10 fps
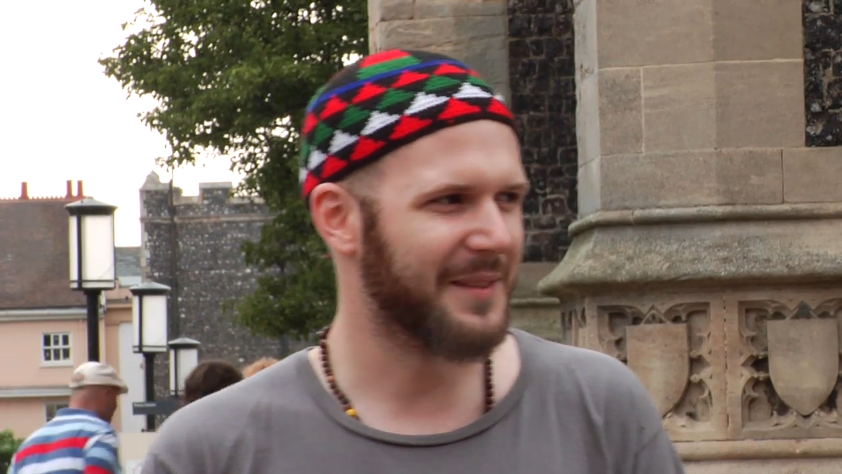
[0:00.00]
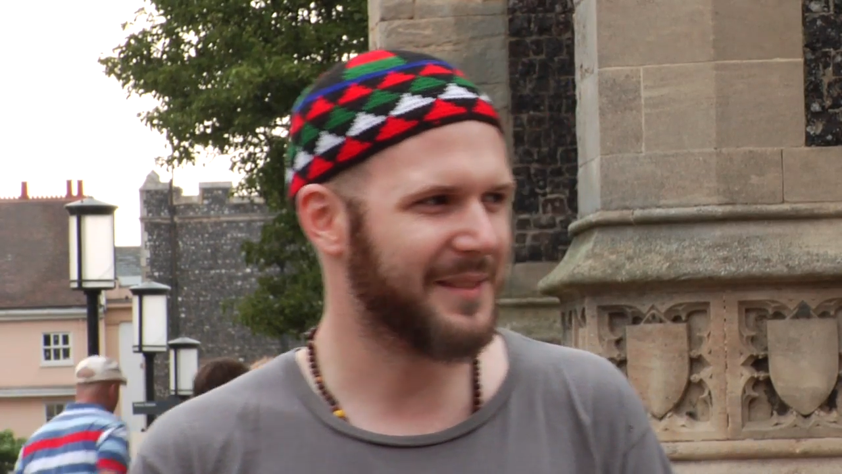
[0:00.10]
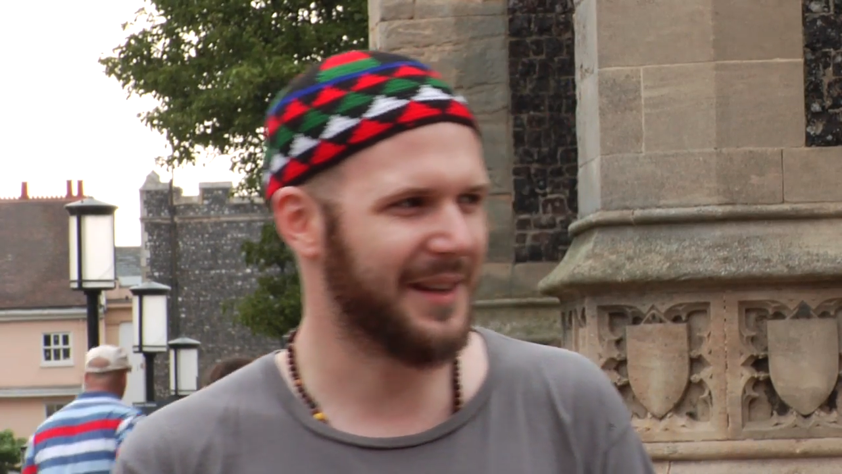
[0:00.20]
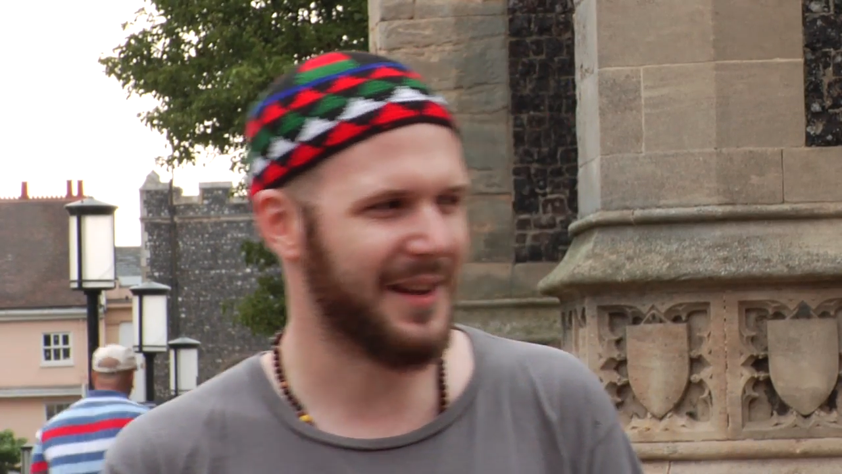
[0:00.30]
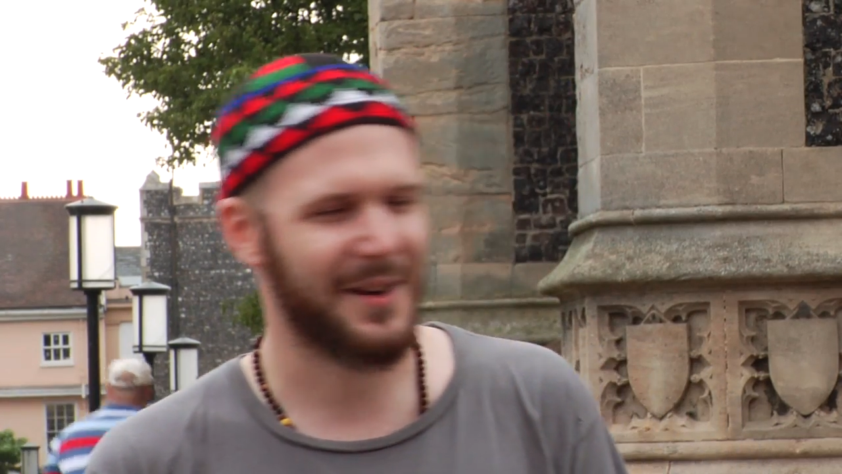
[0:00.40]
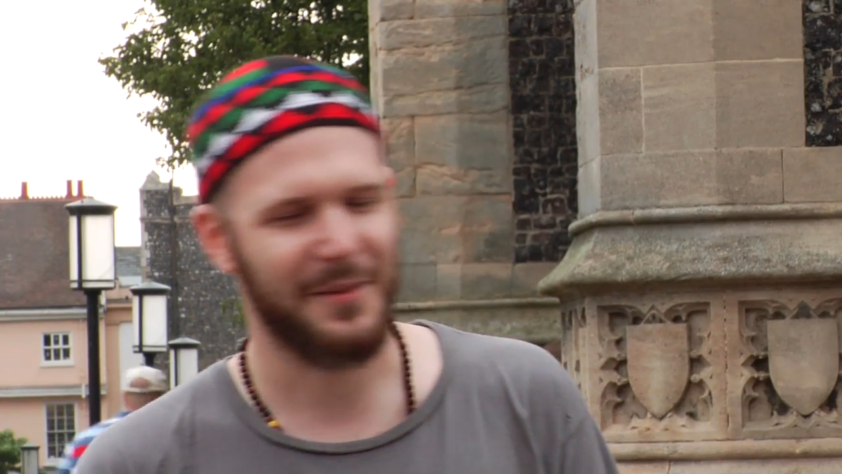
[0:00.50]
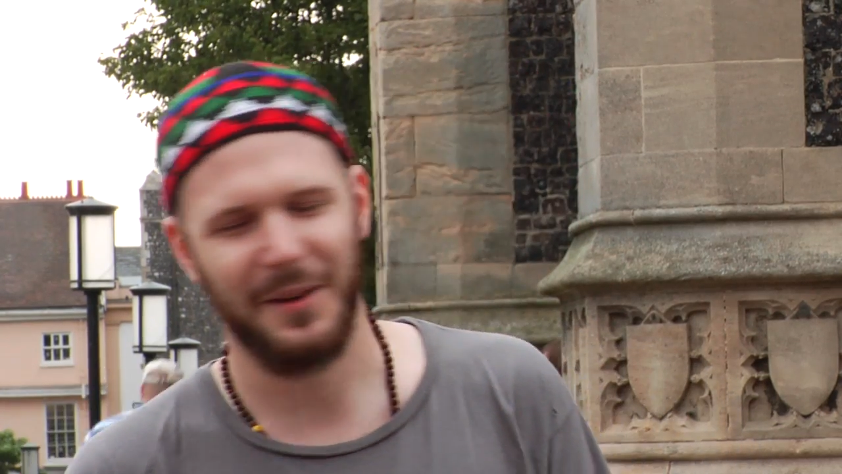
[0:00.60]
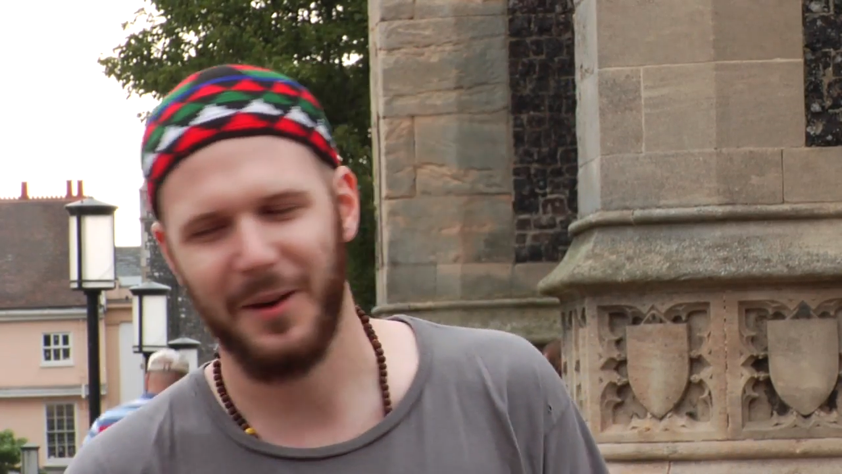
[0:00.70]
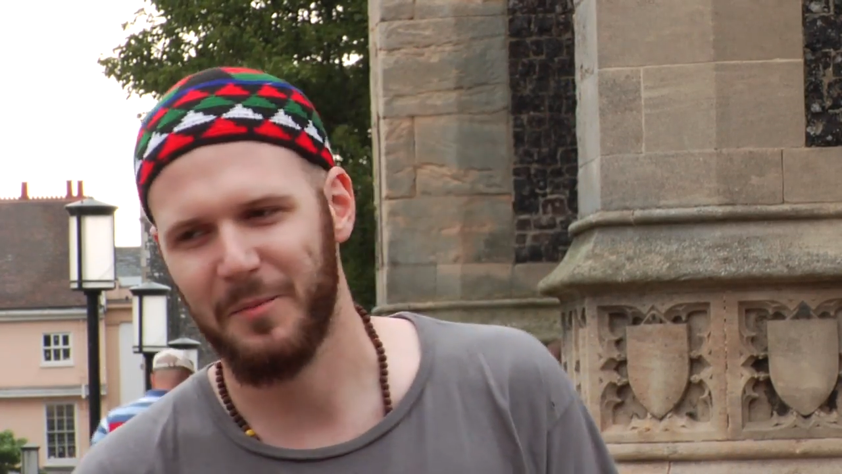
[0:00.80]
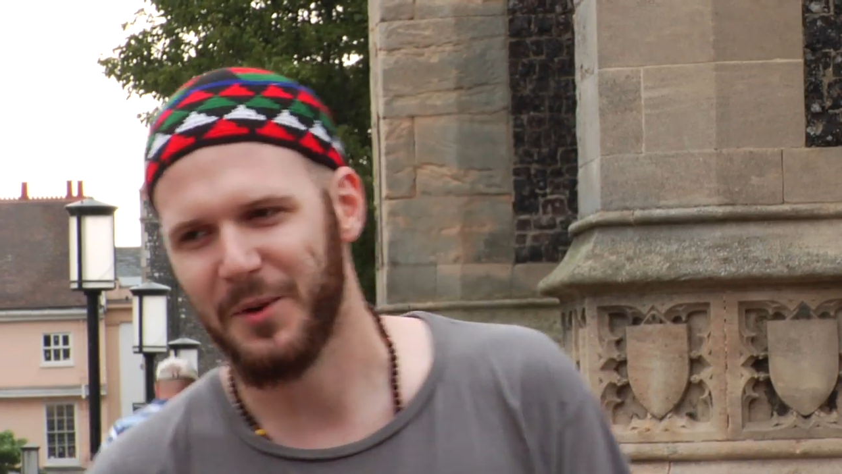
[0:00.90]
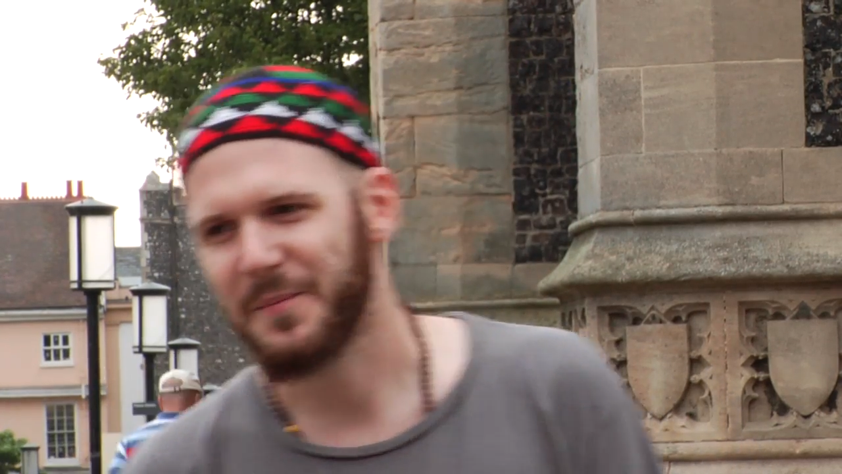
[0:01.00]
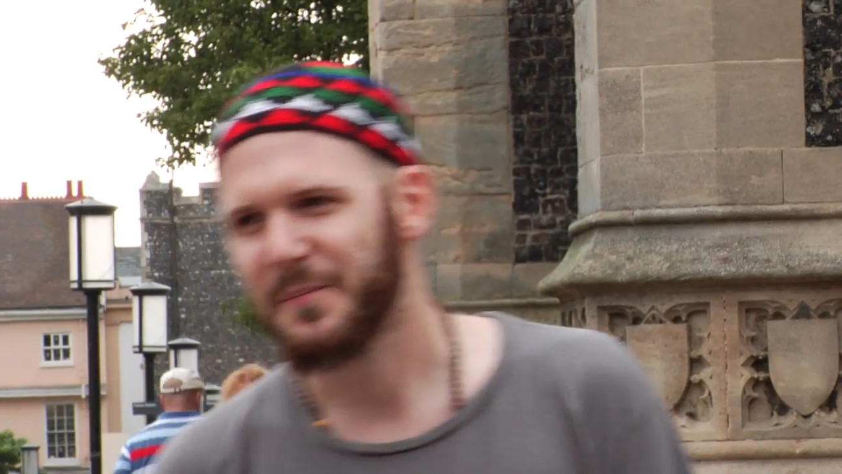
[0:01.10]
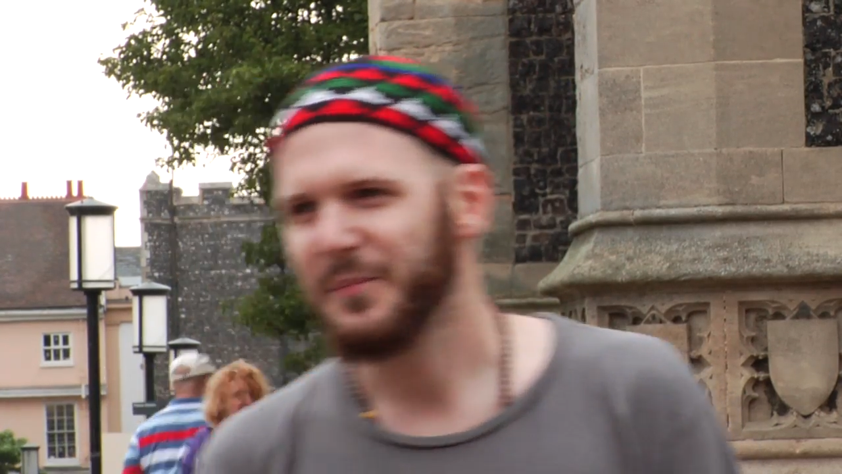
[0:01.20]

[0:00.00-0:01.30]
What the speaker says: take it out of the library.